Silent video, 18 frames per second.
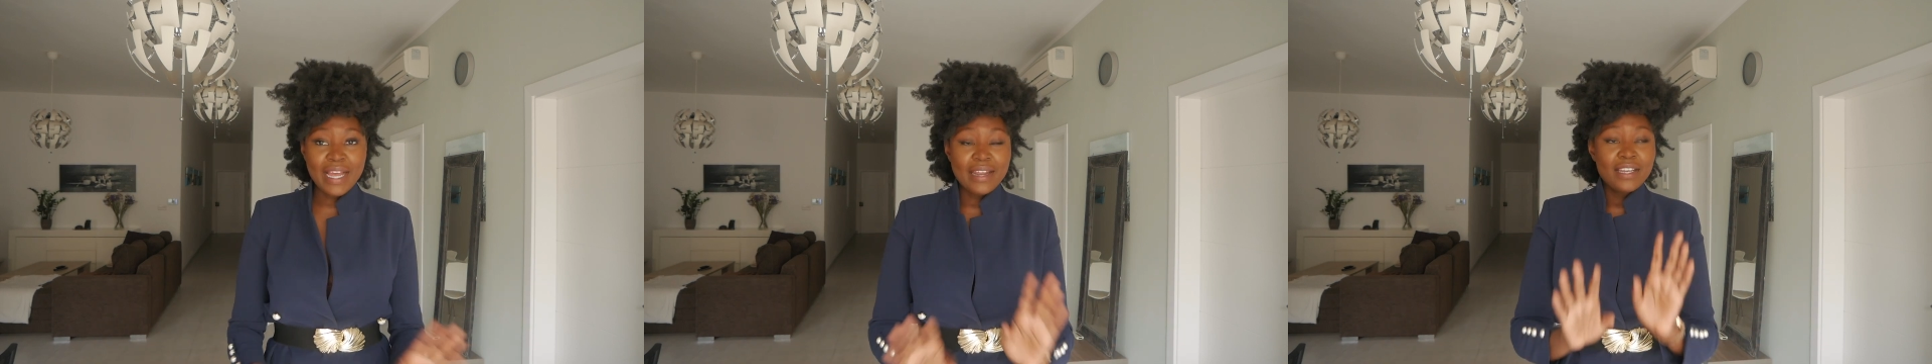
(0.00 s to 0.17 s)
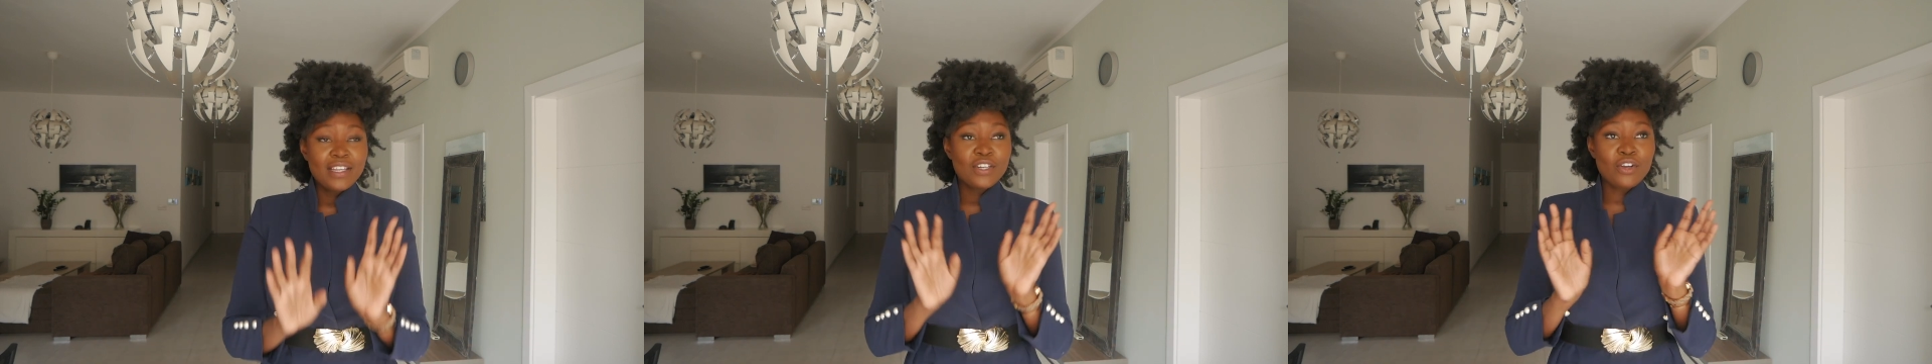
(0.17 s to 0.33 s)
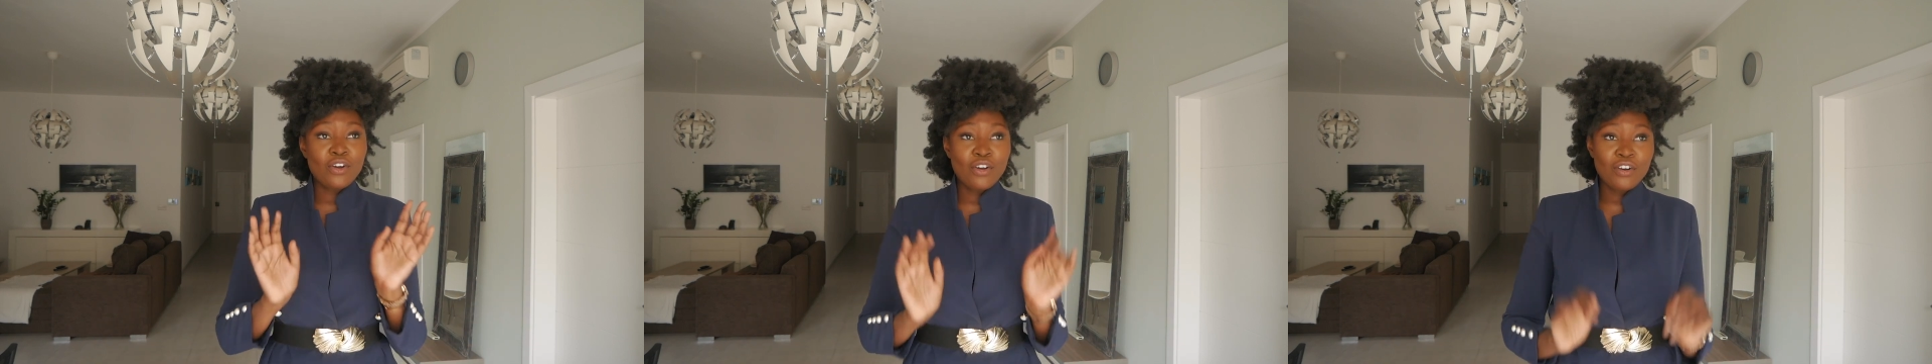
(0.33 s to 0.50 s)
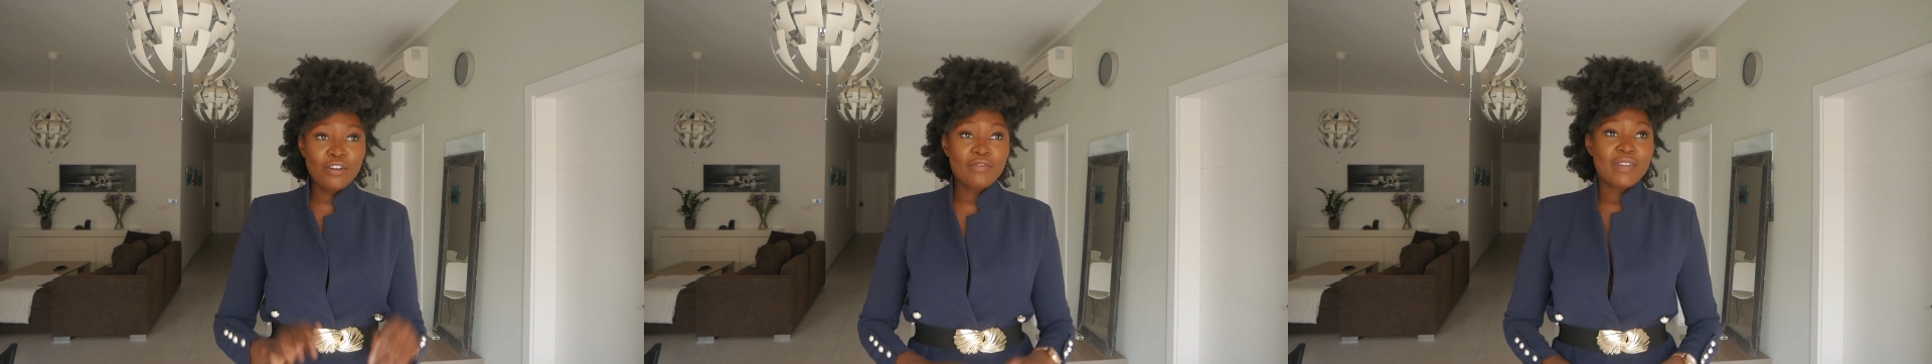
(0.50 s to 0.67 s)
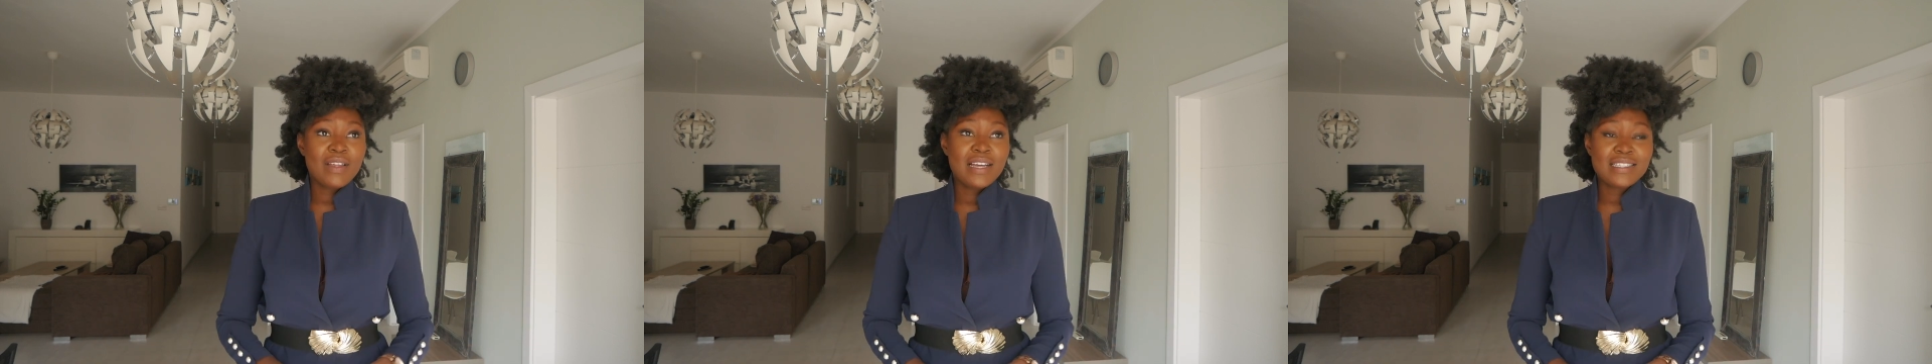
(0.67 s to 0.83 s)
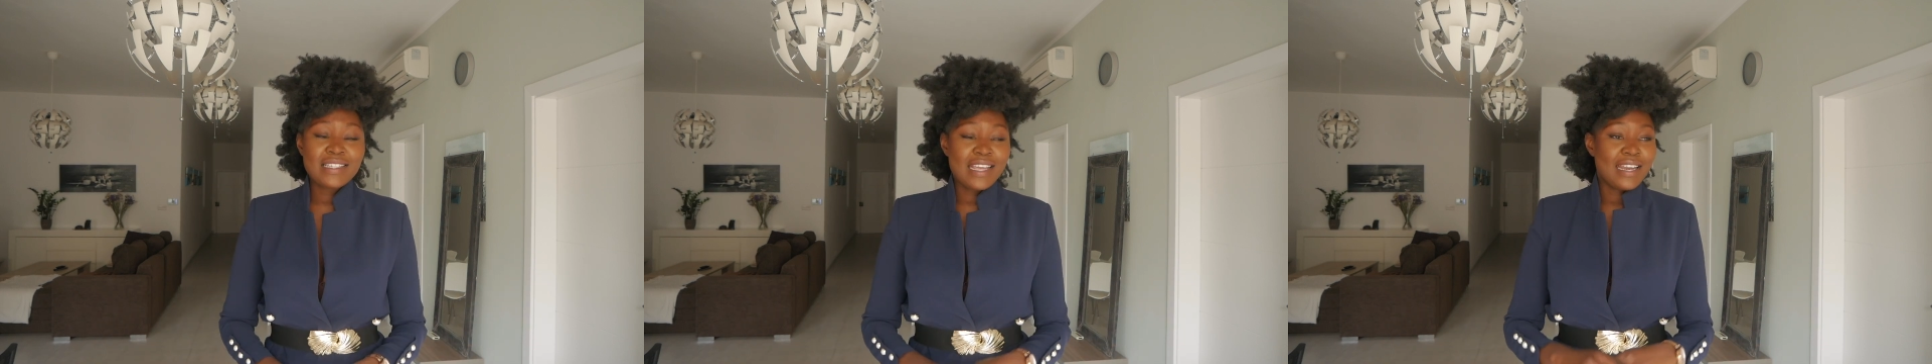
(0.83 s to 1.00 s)
I need all of
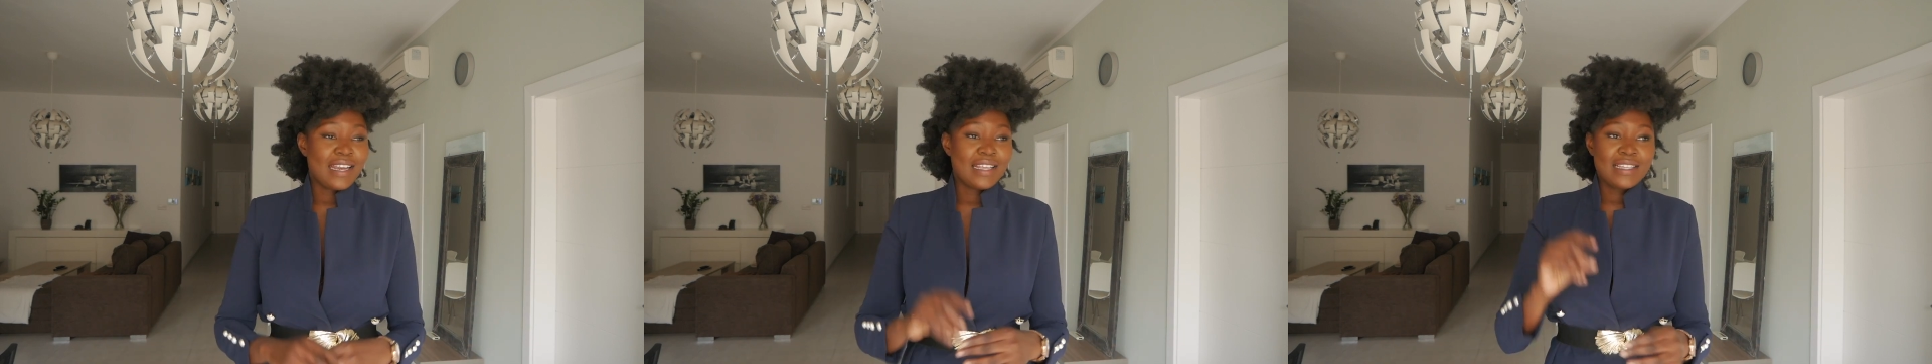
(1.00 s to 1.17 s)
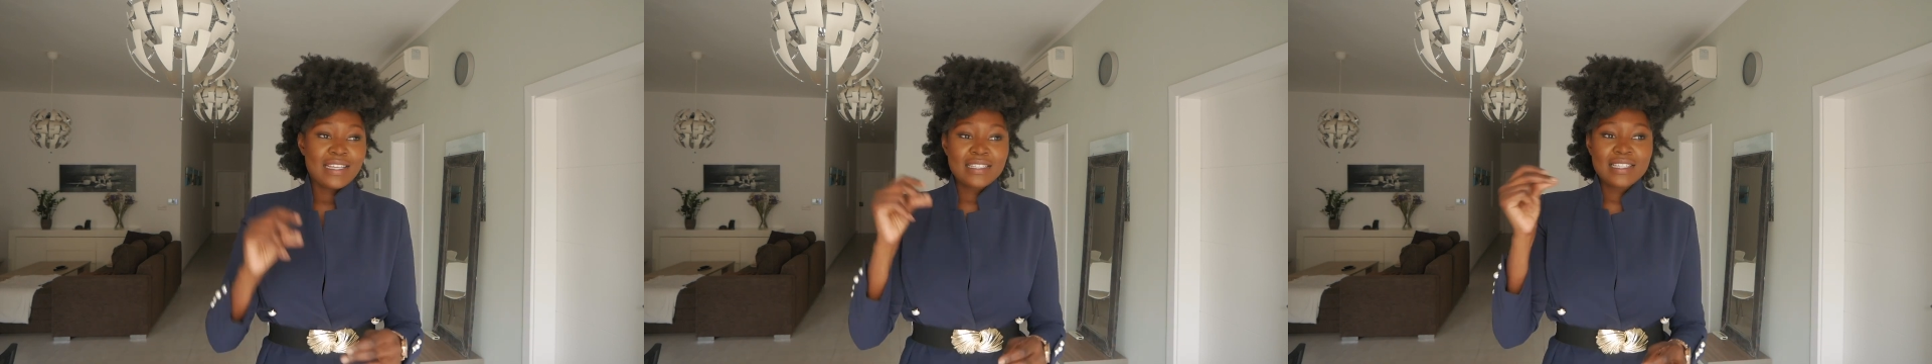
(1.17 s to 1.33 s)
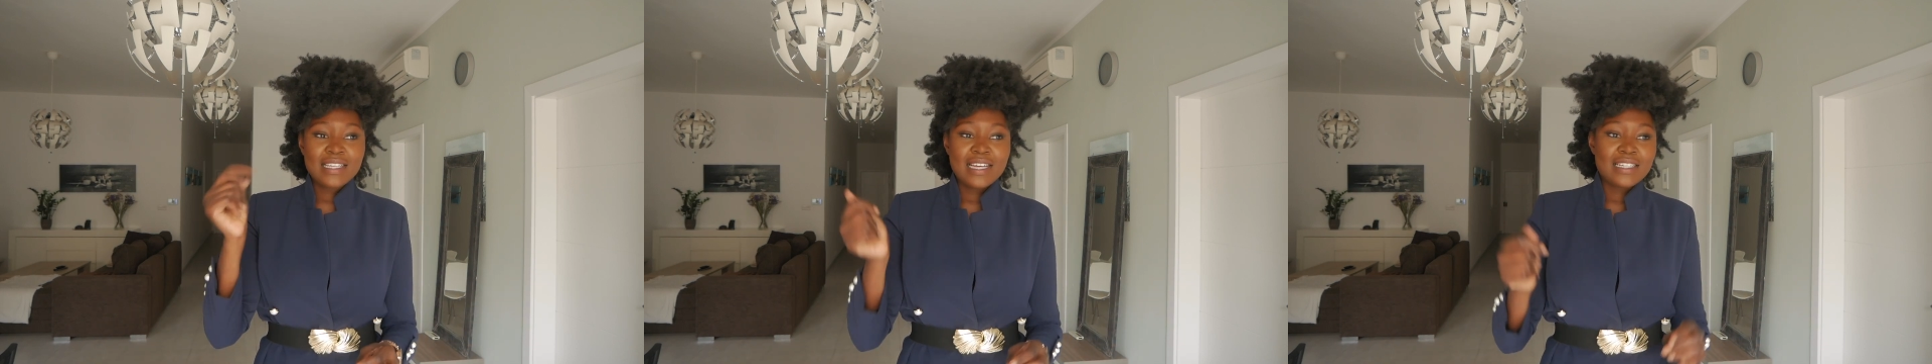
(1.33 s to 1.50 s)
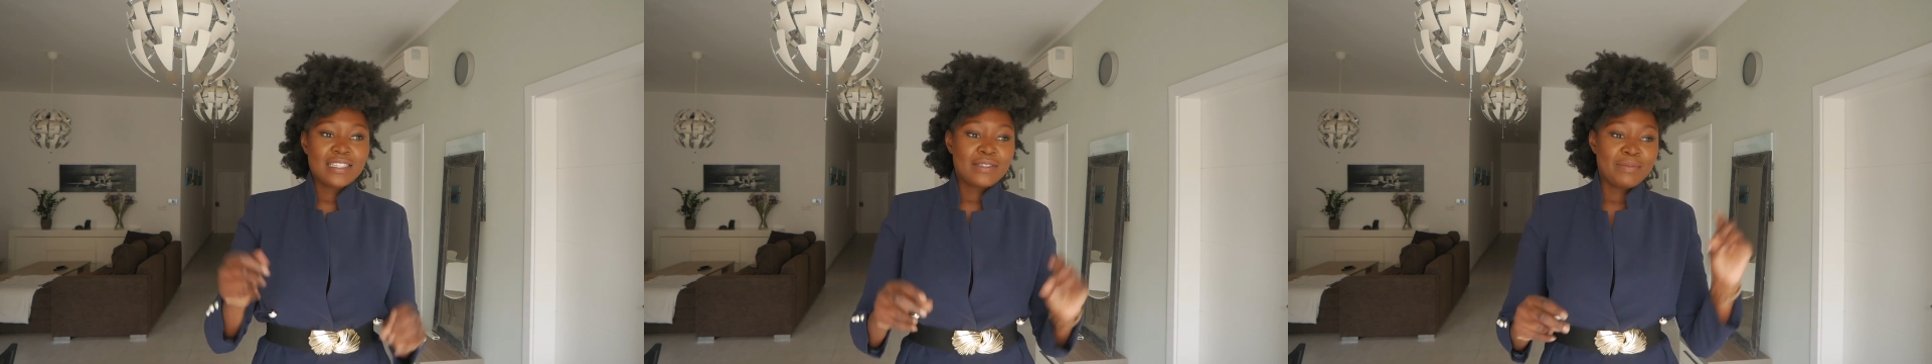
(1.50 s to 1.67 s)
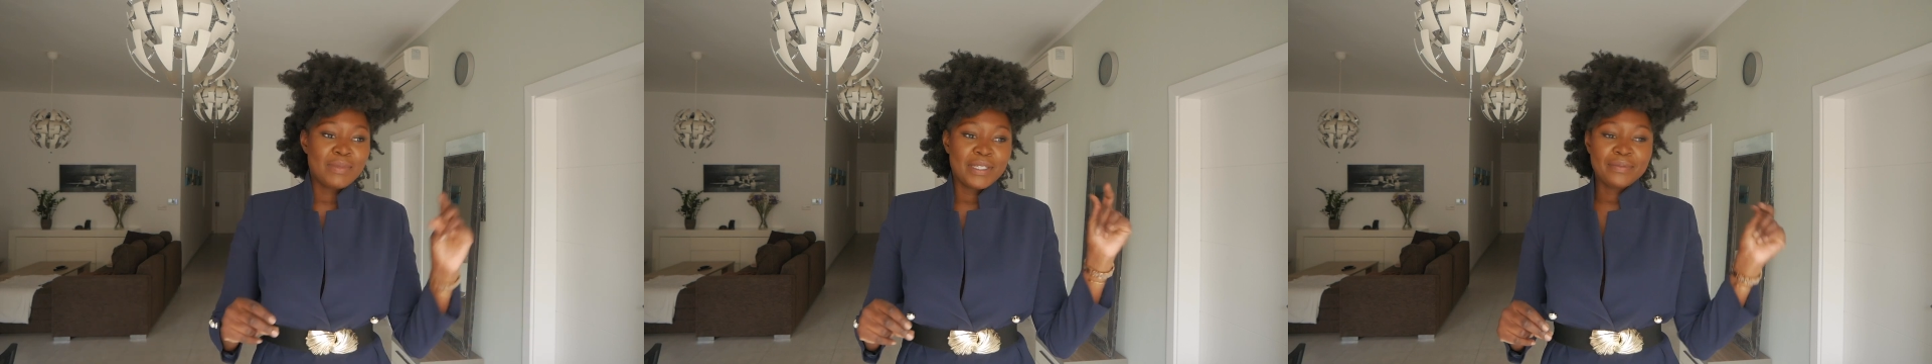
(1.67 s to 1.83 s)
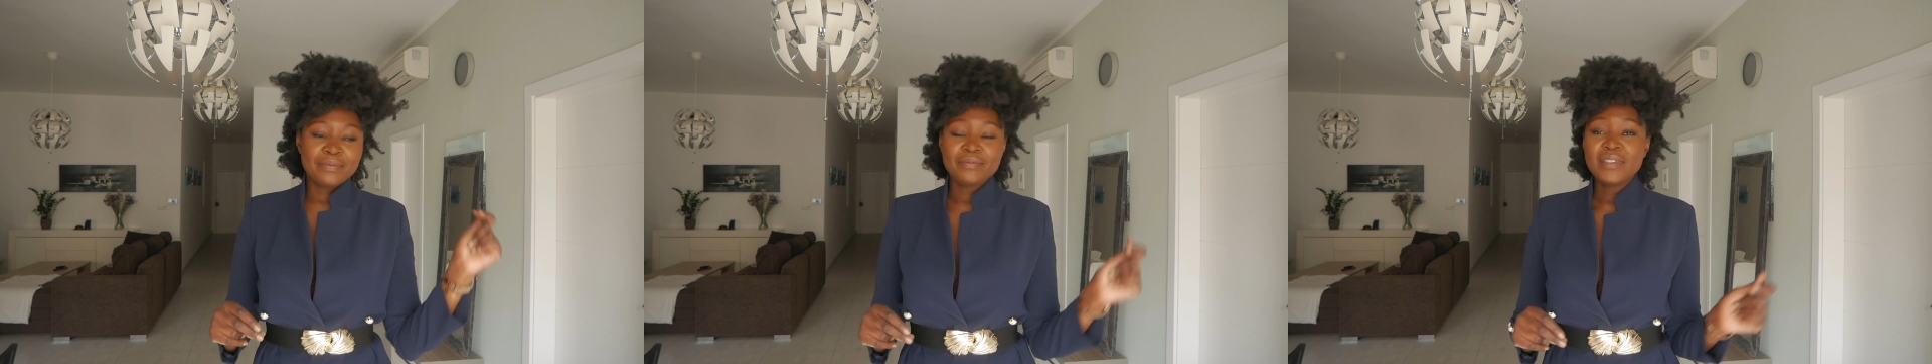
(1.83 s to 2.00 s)
that, and I just can't
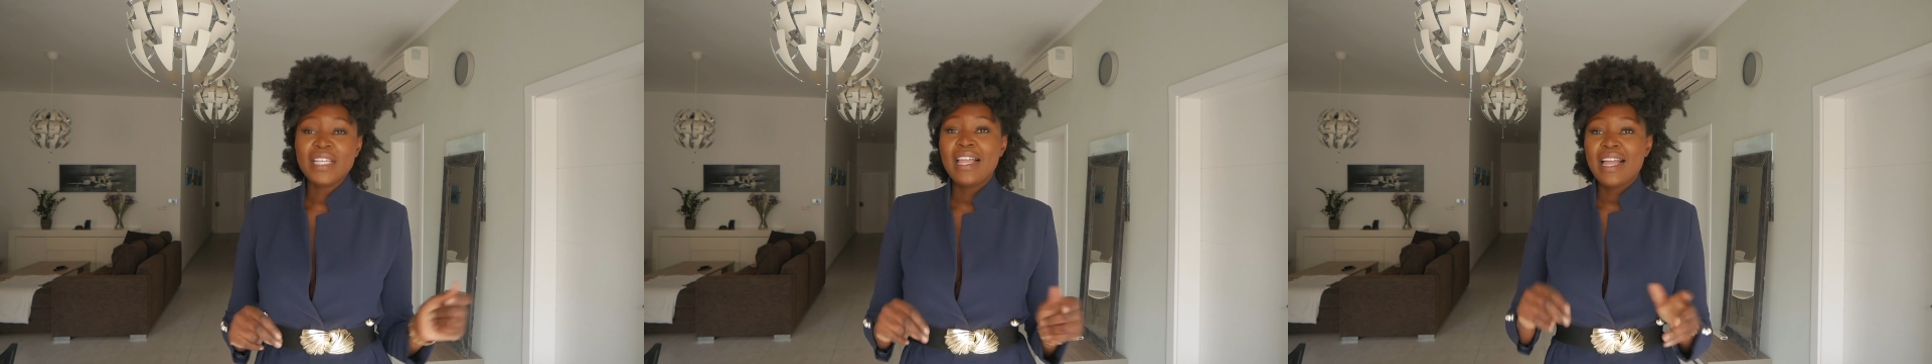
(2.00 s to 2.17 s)
be,